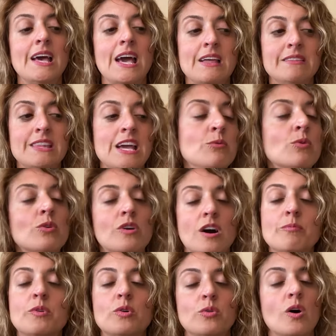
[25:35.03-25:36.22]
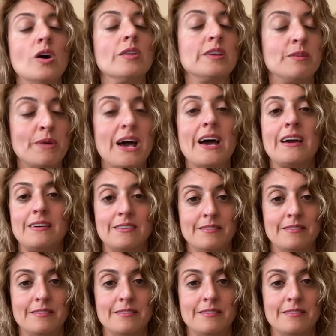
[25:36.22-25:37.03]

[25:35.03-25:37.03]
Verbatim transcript: And they will come crawling back.